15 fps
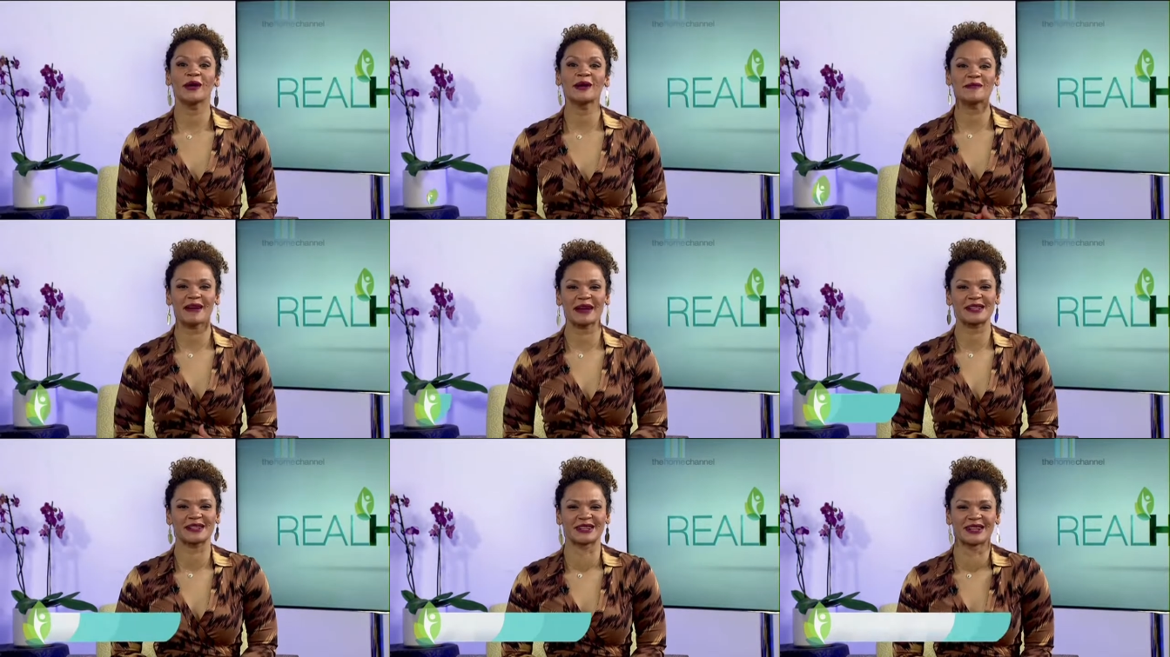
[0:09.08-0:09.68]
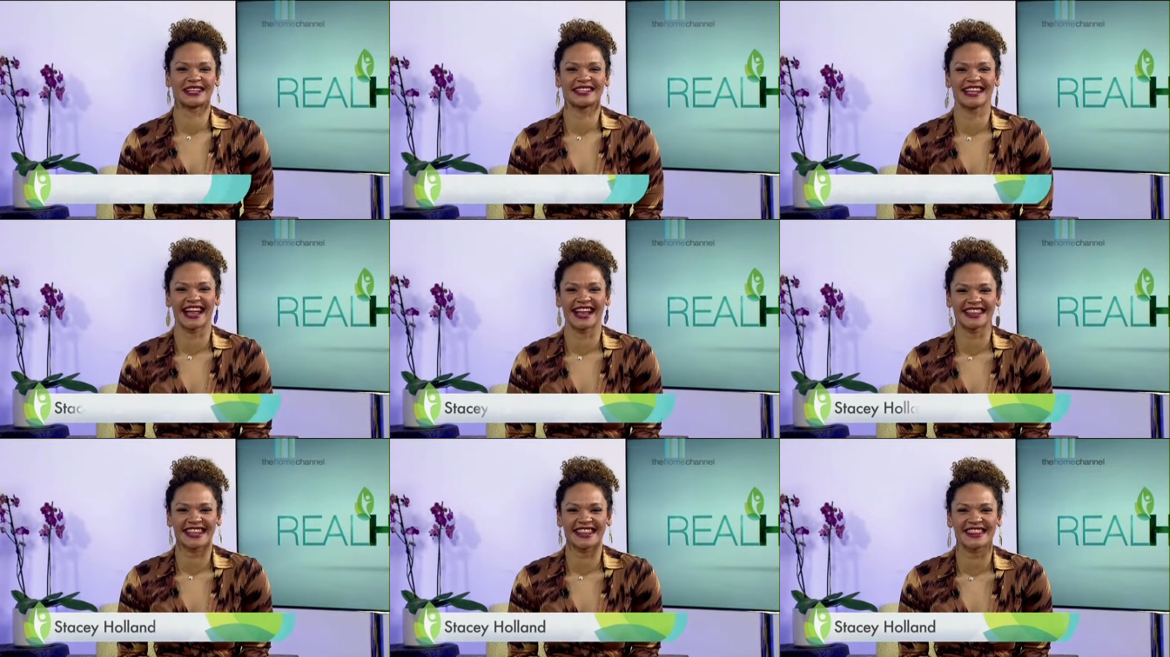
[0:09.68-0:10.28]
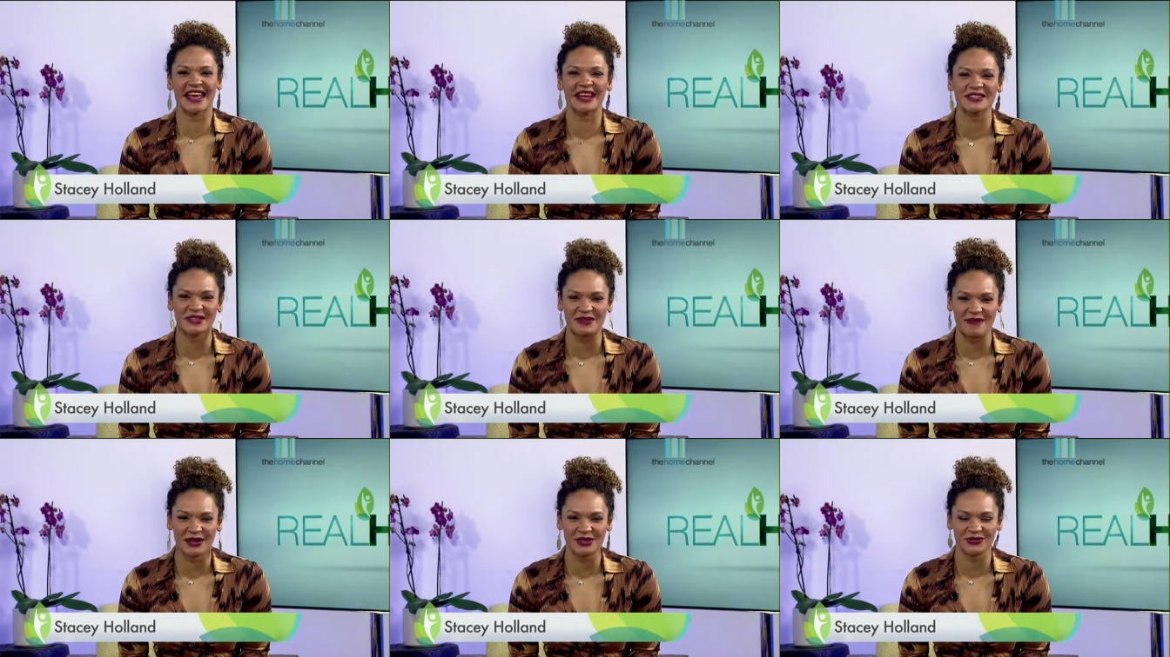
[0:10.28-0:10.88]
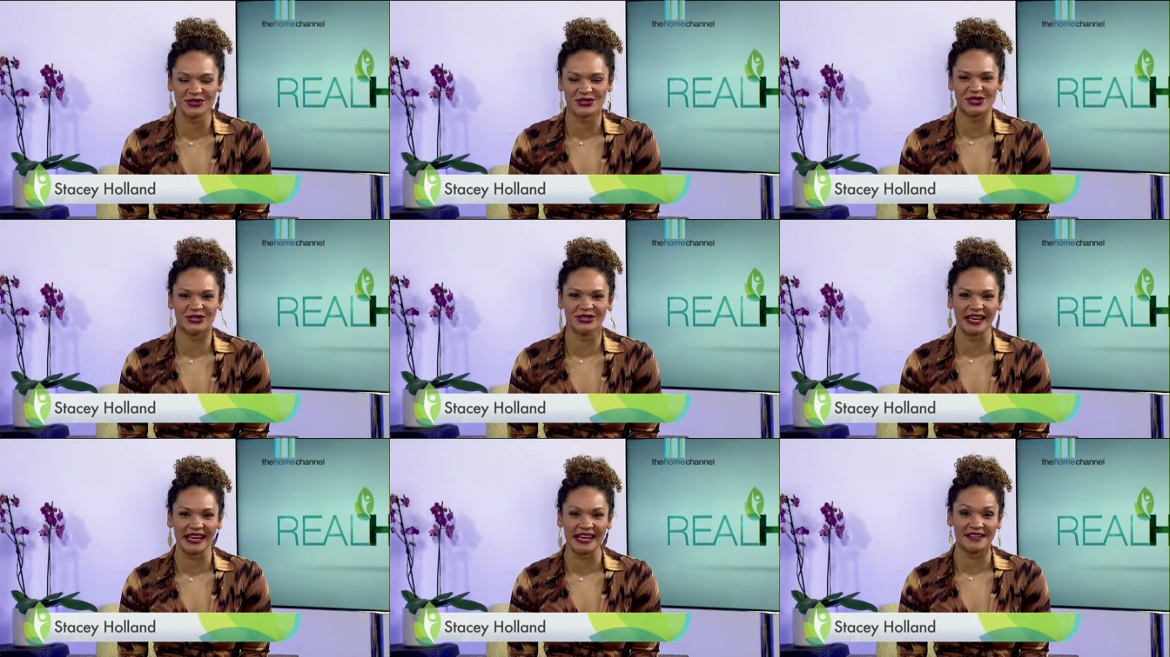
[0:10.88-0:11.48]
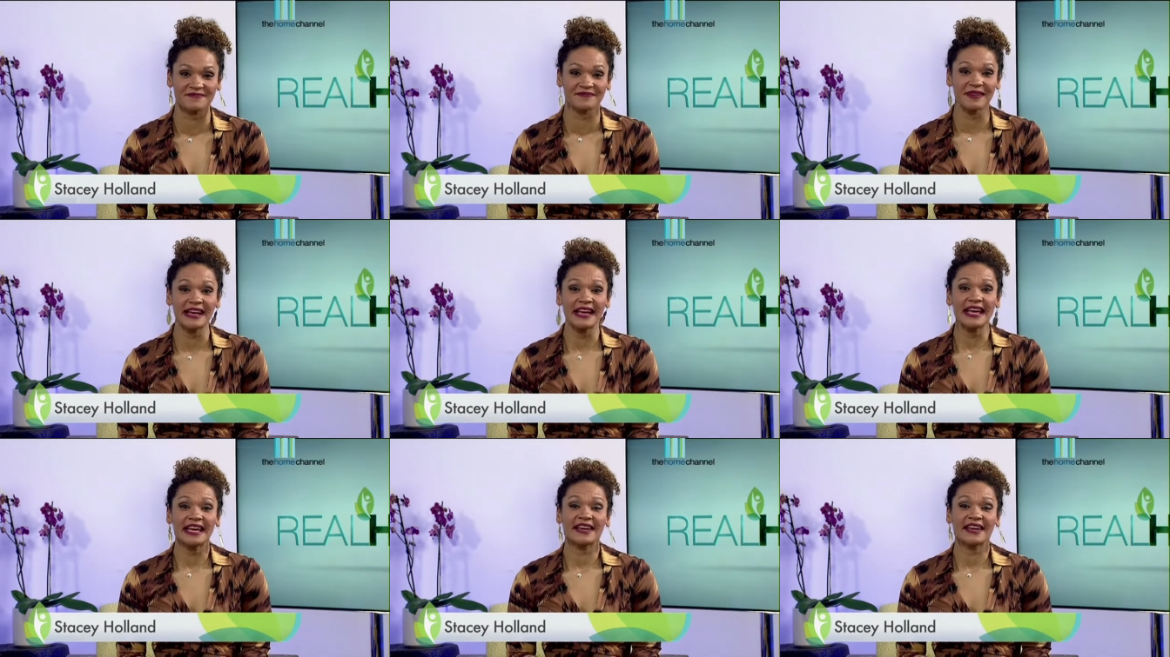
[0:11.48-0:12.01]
Welcome back to Real Health, and thanks so much for tuning in.